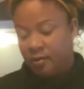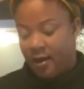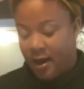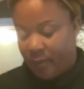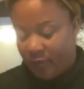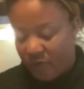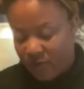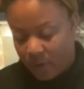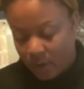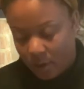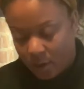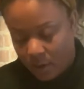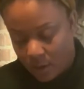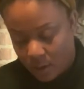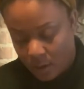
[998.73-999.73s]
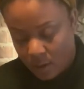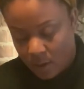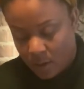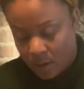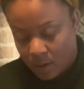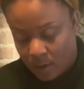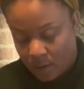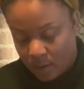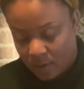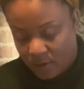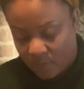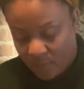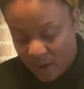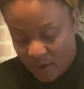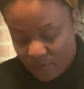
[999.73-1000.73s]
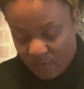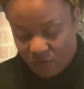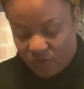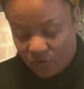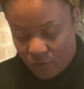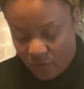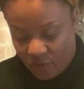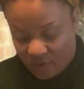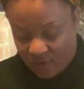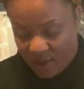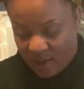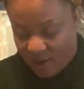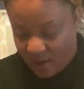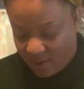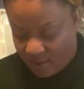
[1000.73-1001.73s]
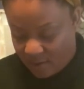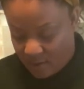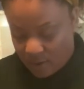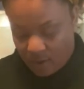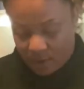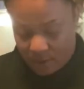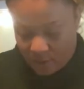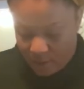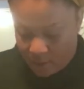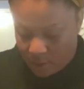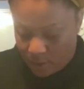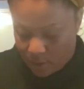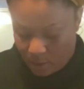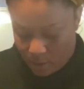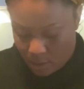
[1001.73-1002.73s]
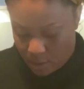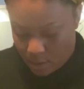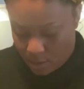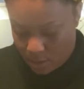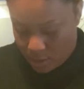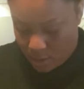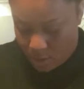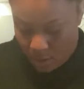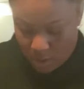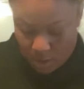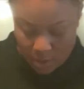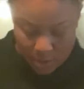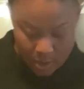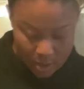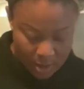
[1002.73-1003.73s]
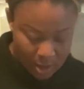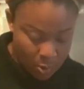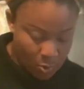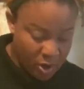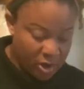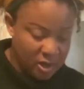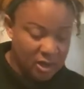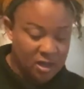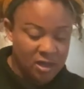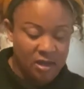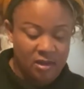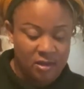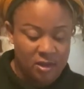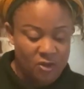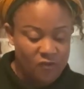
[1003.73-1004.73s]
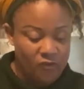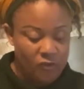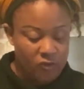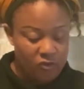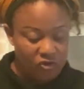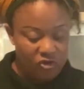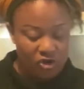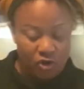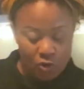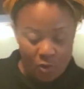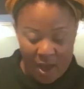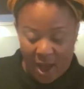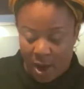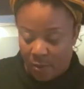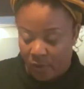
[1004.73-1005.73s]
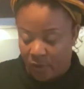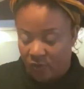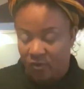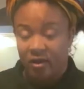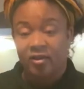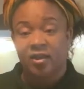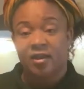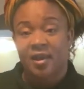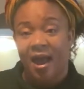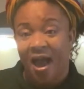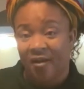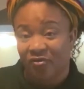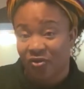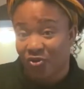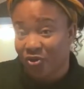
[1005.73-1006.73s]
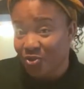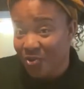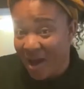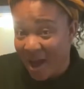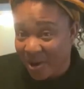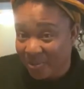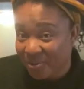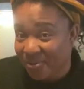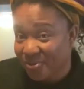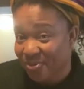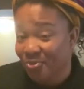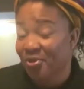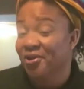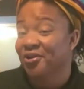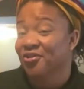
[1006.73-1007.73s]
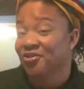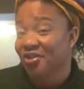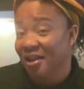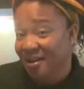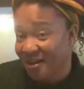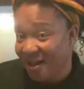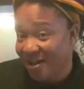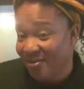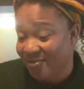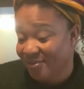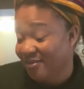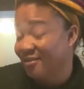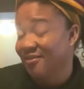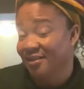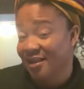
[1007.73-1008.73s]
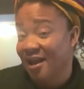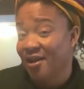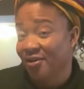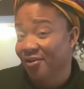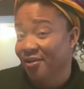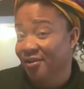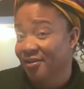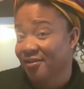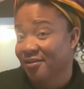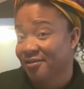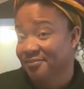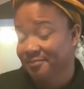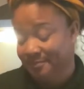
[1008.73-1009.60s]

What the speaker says: top of it to make for sure it stays good in there. And we're going to cook this for 2 hours, and then after 2 hours, we're going to check it out to see how it looks.